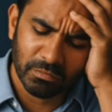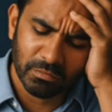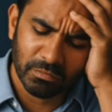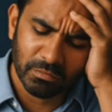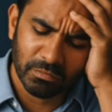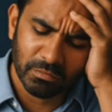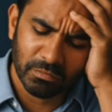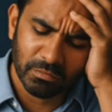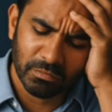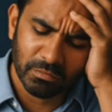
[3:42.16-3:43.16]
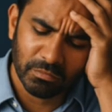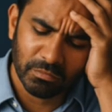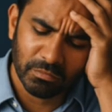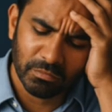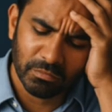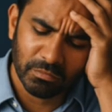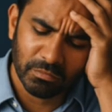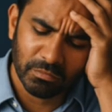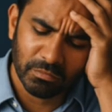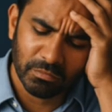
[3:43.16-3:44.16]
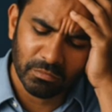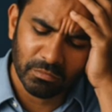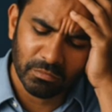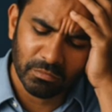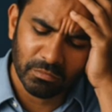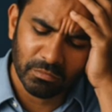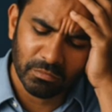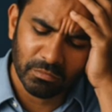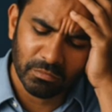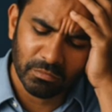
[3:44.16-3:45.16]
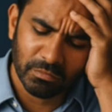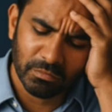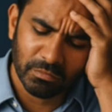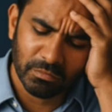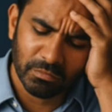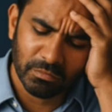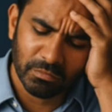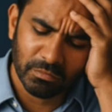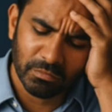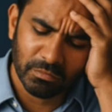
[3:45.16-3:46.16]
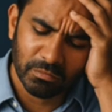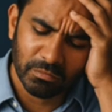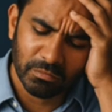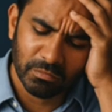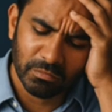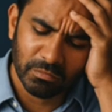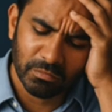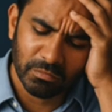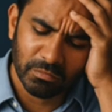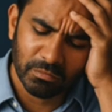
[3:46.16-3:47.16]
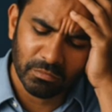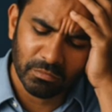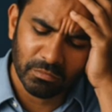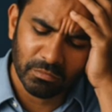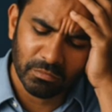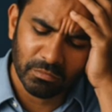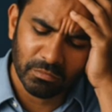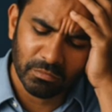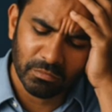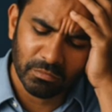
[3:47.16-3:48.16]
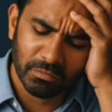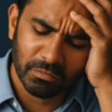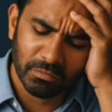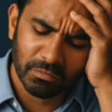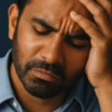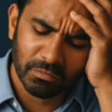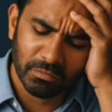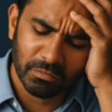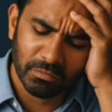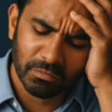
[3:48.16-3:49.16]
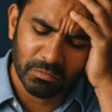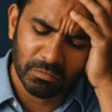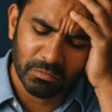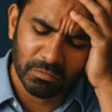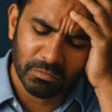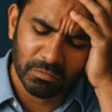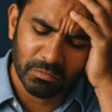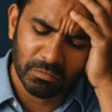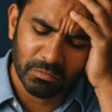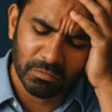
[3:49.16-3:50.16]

[no speech]